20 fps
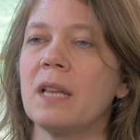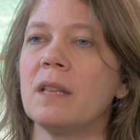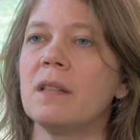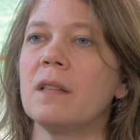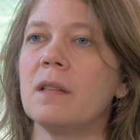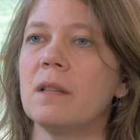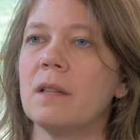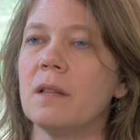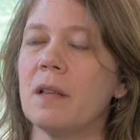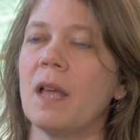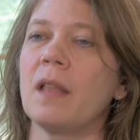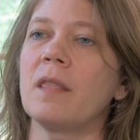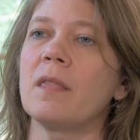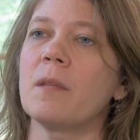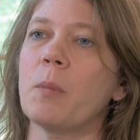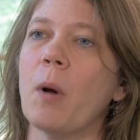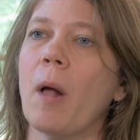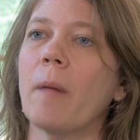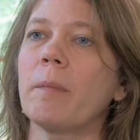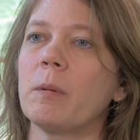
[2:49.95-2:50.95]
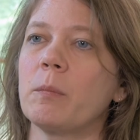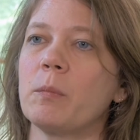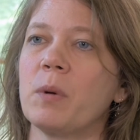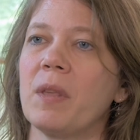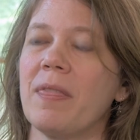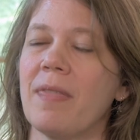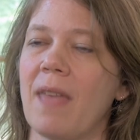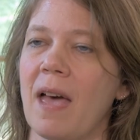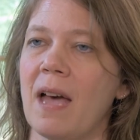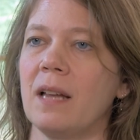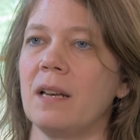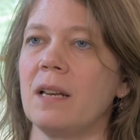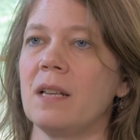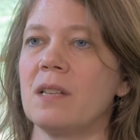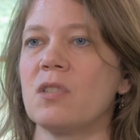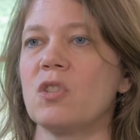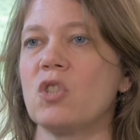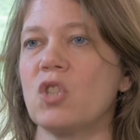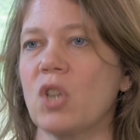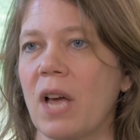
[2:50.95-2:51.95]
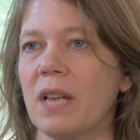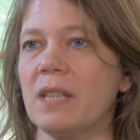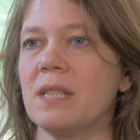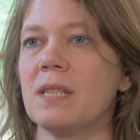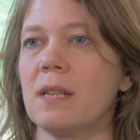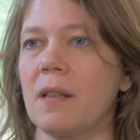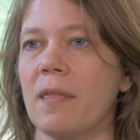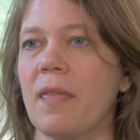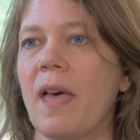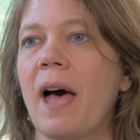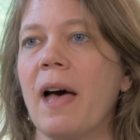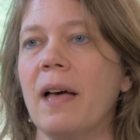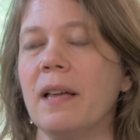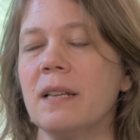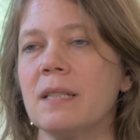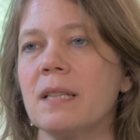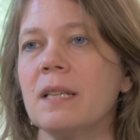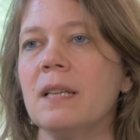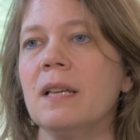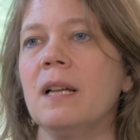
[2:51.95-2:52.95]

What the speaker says: And the problem with that is just that